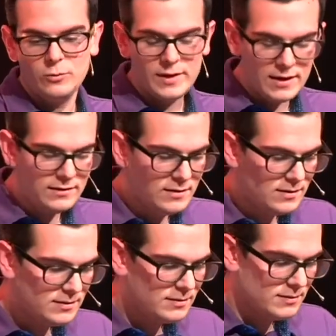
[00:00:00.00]
So we get into
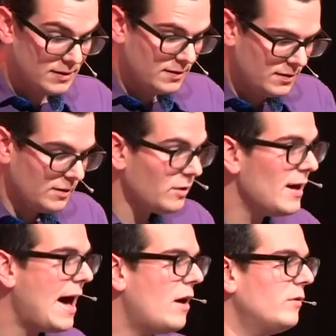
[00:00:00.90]
their
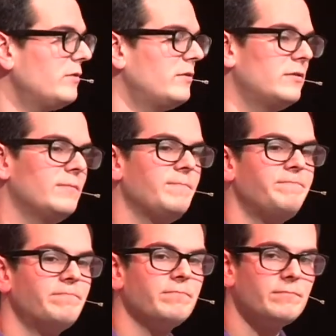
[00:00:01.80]
little house.
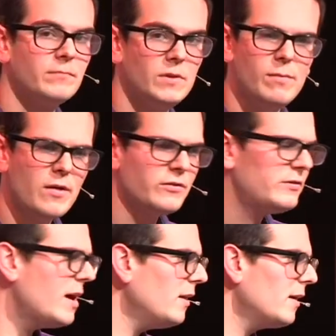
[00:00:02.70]
The
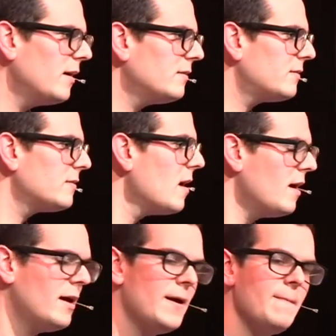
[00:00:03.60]
mother's telling us,
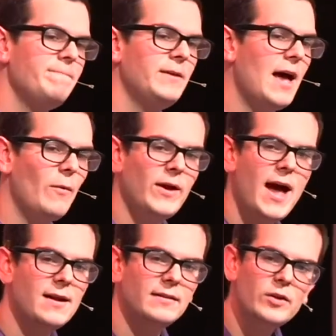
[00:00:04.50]
yeah, we
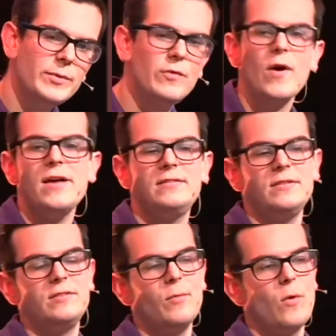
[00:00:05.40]
had a little bit of
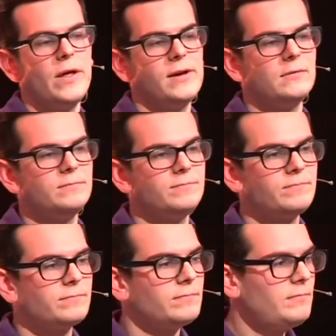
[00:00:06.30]
rice this morning.
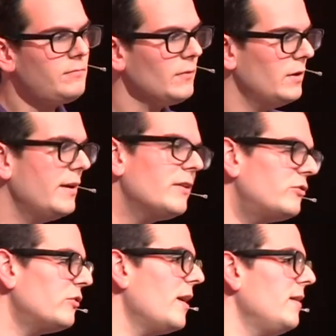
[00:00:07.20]

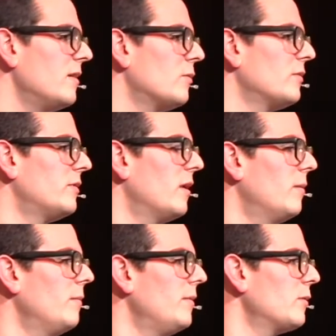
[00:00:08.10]
Yesterday there was
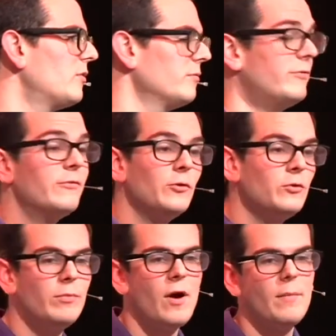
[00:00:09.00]
some
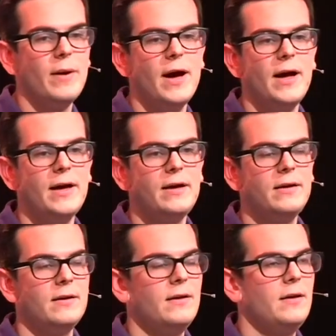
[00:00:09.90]
fruit brought
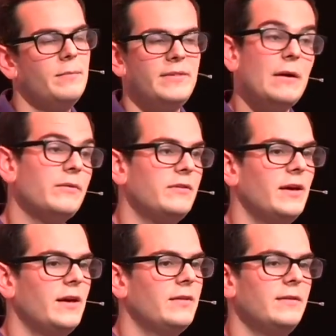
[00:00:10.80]
by, but that was
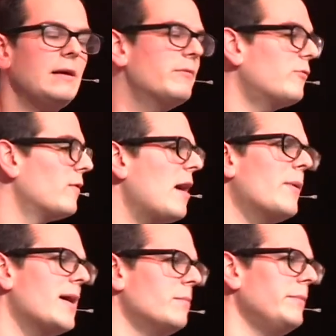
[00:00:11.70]
it. The day before
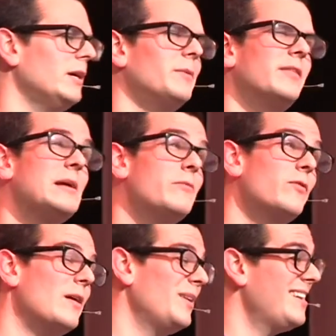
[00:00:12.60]
that we had a meal, but the day
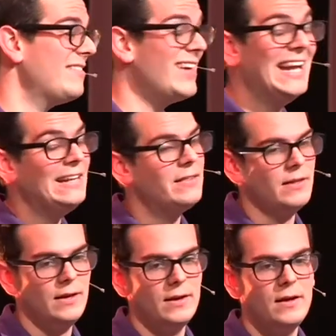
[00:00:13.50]
before that we didn't have
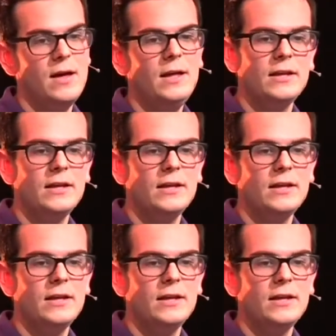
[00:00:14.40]
anything.